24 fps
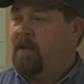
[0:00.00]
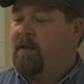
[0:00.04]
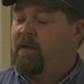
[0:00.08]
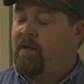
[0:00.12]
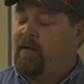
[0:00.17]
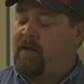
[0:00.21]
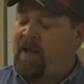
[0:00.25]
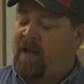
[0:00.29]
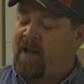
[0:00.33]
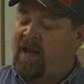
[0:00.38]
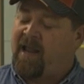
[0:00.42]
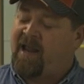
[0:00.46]

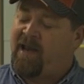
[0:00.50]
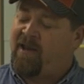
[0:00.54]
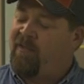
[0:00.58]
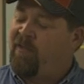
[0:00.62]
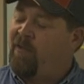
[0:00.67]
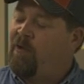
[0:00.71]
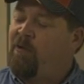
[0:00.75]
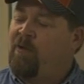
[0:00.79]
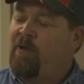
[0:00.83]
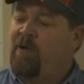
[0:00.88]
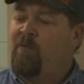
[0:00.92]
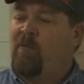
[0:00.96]
Okay, and
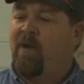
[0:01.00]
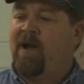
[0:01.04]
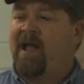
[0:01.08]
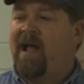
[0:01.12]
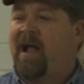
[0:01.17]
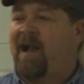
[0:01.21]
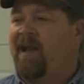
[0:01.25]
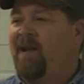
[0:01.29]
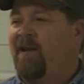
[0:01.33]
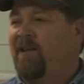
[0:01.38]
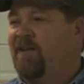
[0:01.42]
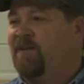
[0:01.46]
the only way
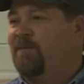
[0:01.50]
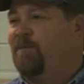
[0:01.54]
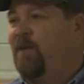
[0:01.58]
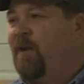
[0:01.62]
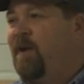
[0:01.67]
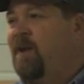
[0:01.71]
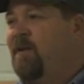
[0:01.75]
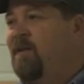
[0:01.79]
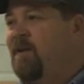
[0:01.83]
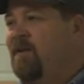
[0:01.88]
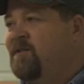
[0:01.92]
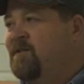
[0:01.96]
I can
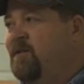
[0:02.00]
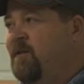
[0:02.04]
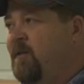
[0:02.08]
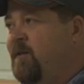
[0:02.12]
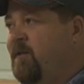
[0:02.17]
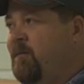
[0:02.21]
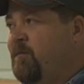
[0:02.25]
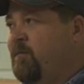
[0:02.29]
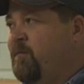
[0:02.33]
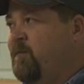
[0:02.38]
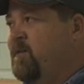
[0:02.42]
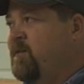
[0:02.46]
explain this
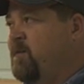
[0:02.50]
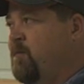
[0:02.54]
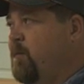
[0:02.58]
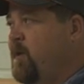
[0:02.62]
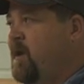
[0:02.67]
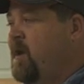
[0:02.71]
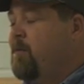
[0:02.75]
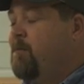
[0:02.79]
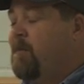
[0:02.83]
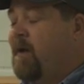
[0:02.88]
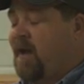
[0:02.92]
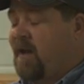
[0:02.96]
that to
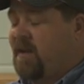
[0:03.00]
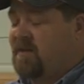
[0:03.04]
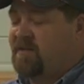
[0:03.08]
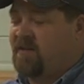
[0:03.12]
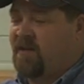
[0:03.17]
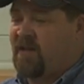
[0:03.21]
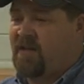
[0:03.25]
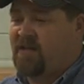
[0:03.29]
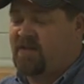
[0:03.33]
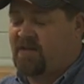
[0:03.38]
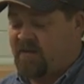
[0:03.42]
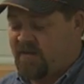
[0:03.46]
me makes
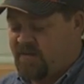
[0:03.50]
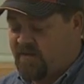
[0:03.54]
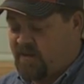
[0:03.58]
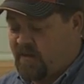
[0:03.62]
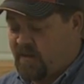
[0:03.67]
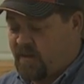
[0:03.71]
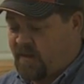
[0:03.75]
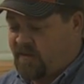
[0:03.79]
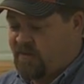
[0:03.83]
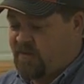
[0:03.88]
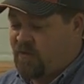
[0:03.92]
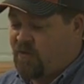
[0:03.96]
sense
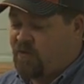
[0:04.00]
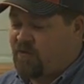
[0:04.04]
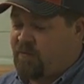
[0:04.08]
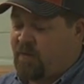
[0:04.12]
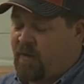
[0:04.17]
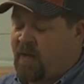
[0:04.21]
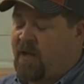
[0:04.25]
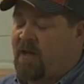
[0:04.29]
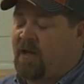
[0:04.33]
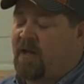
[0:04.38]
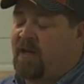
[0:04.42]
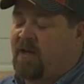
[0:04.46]
is use
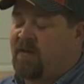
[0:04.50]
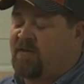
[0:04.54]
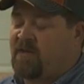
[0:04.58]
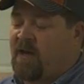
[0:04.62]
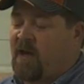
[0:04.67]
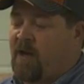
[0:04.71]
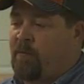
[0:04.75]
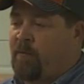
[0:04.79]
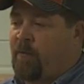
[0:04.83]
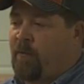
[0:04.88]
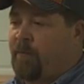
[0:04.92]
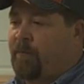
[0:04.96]
me an
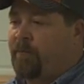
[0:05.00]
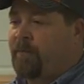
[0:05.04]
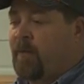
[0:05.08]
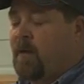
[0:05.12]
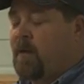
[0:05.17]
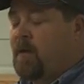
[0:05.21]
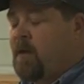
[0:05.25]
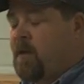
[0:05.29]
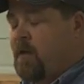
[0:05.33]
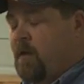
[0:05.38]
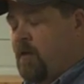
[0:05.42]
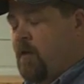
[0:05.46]
example.
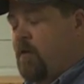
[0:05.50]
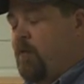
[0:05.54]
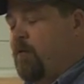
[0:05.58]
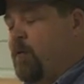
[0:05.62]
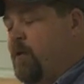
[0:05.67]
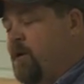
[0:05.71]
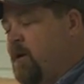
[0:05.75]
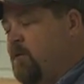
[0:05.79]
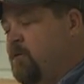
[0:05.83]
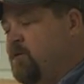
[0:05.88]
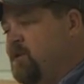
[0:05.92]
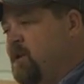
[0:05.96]

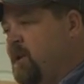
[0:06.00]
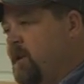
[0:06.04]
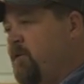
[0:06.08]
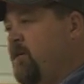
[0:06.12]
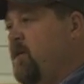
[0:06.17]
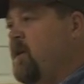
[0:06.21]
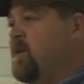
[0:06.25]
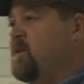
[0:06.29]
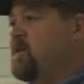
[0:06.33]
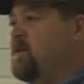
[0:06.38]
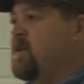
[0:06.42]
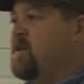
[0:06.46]
When I was
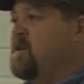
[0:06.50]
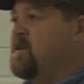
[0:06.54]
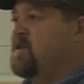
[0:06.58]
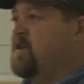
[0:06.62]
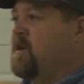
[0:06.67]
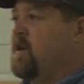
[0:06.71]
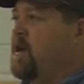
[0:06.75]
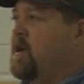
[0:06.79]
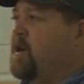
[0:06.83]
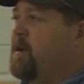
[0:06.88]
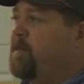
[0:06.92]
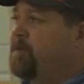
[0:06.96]
living in
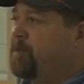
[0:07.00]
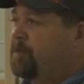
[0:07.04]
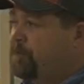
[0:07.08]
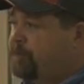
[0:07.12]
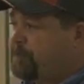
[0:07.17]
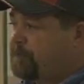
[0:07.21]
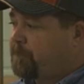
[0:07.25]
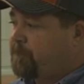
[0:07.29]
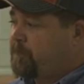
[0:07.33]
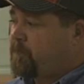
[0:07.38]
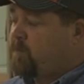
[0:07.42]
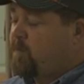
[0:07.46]
Tennessee,
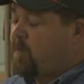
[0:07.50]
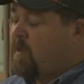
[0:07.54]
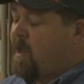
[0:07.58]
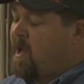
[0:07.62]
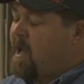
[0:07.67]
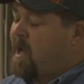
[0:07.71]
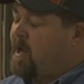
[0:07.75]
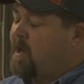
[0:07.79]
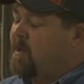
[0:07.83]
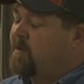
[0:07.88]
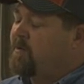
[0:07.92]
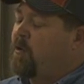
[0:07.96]

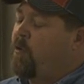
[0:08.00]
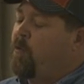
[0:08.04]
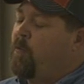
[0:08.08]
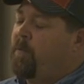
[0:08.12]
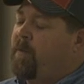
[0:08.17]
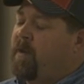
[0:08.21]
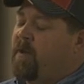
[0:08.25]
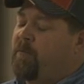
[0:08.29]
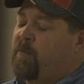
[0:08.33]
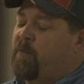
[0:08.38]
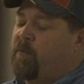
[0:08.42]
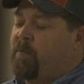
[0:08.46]
I told
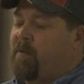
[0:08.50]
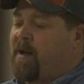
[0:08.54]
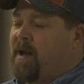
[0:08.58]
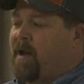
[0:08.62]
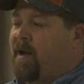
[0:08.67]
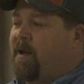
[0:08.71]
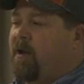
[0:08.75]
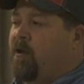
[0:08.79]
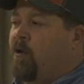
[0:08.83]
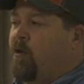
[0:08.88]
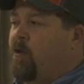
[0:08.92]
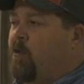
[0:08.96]
people
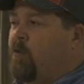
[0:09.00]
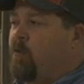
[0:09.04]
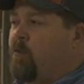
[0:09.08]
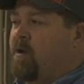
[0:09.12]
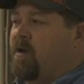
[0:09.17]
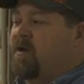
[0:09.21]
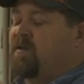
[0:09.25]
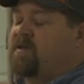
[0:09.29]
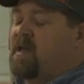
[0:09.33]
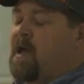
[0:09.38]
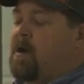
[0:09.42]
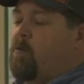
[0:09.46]
my goal
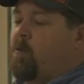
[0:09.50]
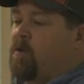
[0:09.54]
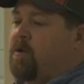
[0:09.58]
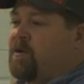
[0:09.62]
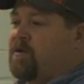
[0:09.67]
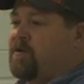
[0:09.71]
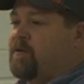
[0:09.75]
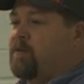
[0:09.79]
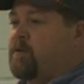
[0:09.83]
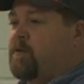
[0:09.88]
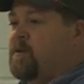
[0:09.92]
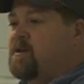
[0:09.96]
was I
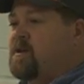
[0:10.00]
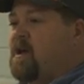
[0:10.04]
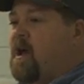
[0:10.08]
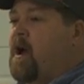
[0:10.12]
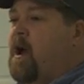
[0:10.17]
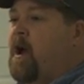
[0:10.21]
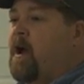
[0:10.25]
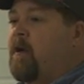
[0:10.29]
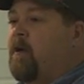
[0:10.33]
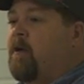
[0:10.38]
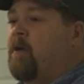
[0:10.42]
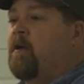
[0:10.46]
wanted to
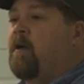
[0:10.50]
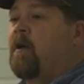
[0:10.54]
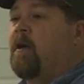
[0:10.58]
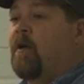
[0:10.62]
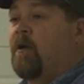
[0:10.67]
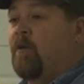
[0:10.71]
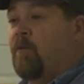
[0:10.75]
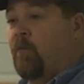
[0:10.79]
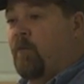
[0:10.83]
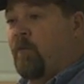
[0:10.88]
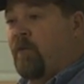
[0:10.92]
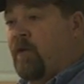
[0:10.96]
retire
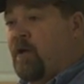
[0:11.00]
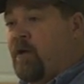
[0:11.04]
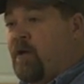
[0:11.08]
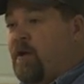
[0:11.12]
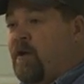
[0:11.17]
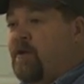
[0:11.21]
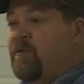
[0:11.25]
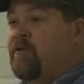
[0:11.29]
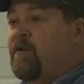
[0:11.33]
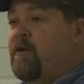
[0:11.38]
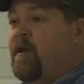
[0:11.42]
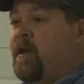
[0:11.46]
with
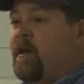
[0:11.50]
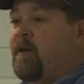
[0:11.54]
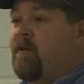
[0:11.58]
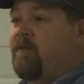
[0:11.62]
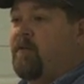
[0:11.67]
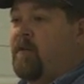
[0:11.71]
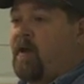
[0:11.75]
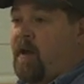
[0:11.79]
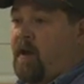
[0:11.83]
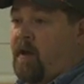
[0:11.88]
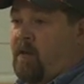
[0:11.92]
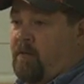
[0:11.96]
100 head
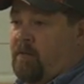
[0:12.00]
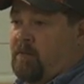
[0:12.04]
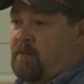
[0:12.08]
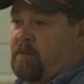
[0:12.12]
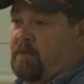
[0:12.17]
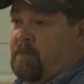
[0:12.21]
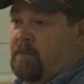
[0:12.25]
of cattle.